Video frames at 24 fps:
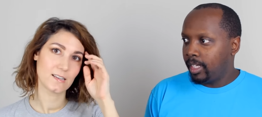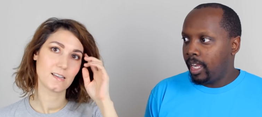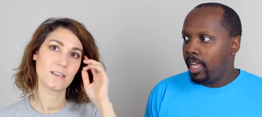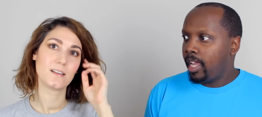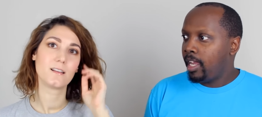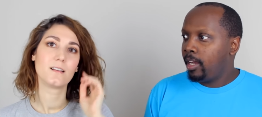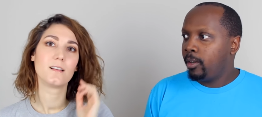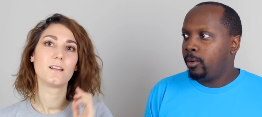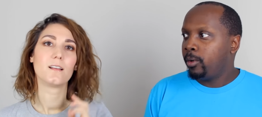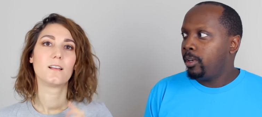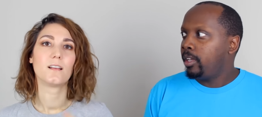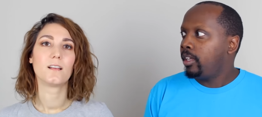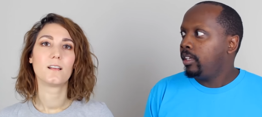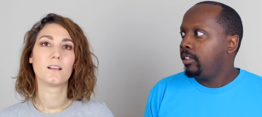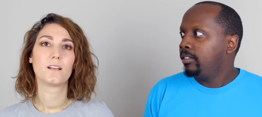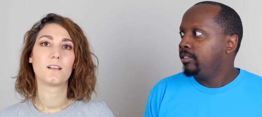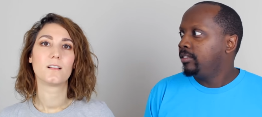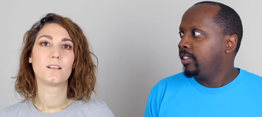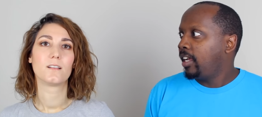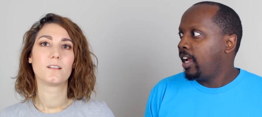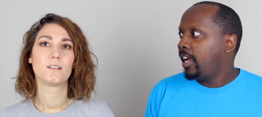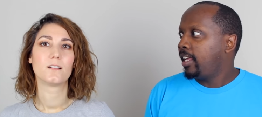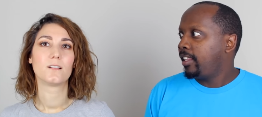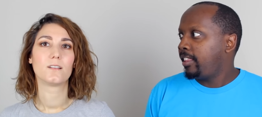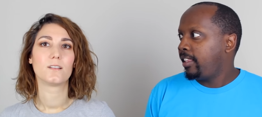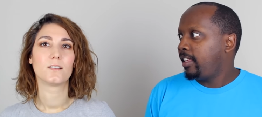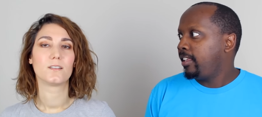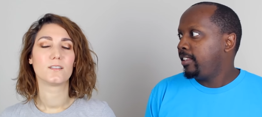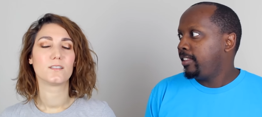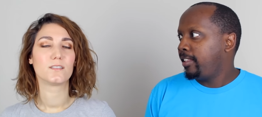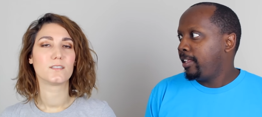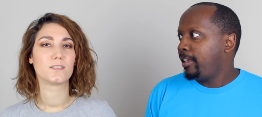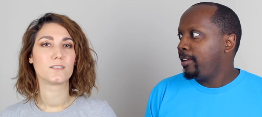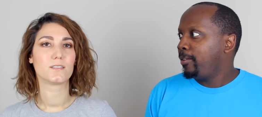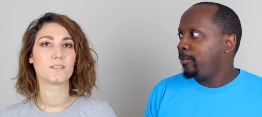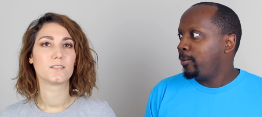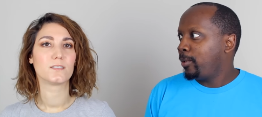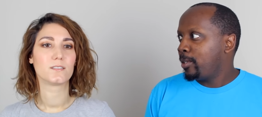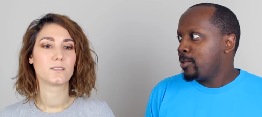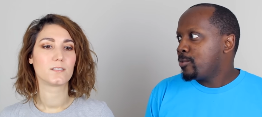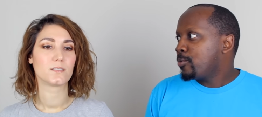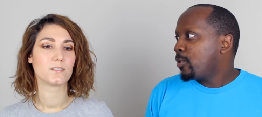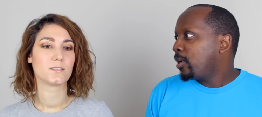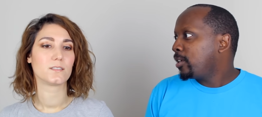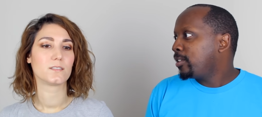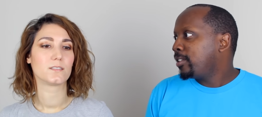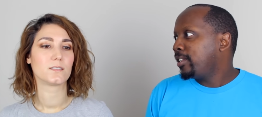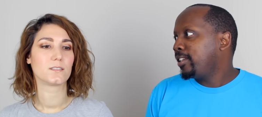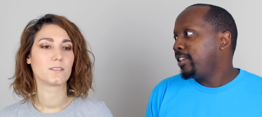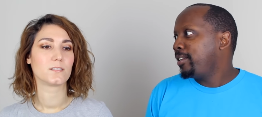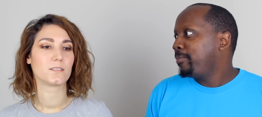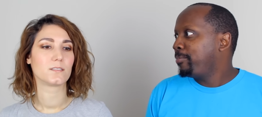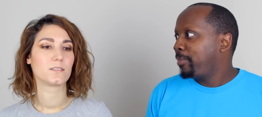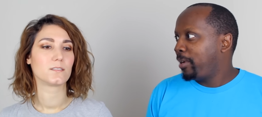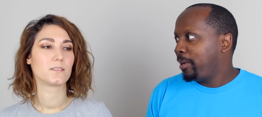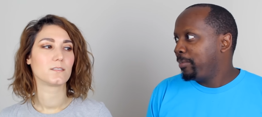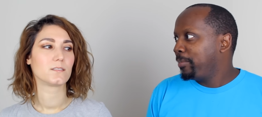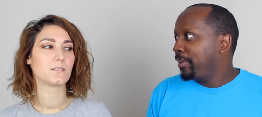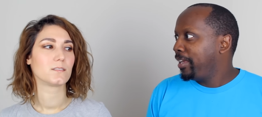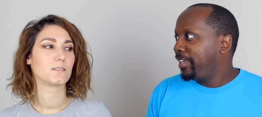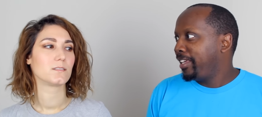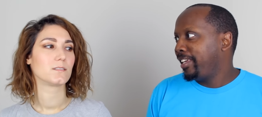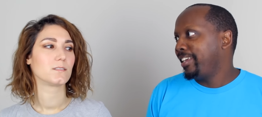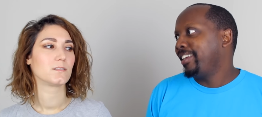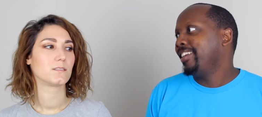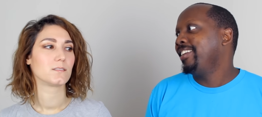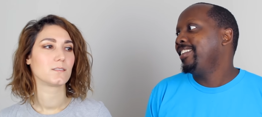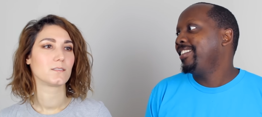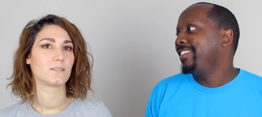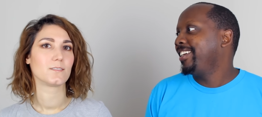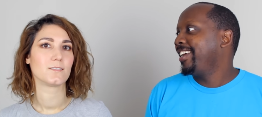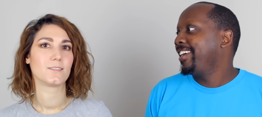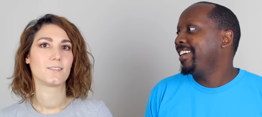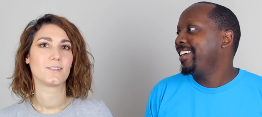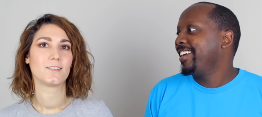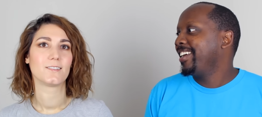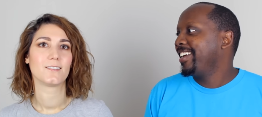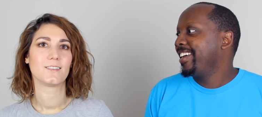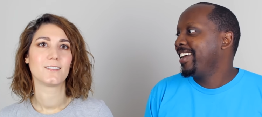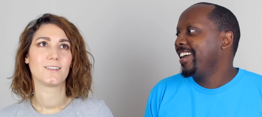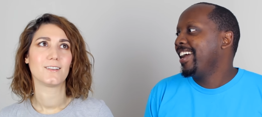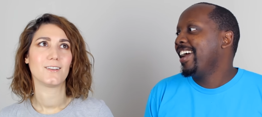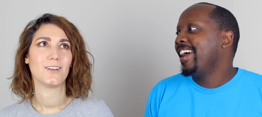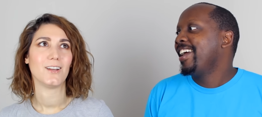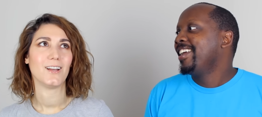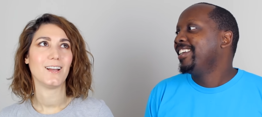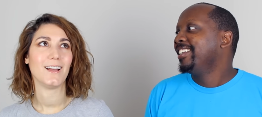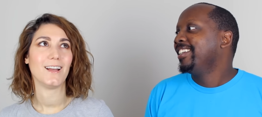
Speaker 1: I agree. I think they resurrected it by making it. uh,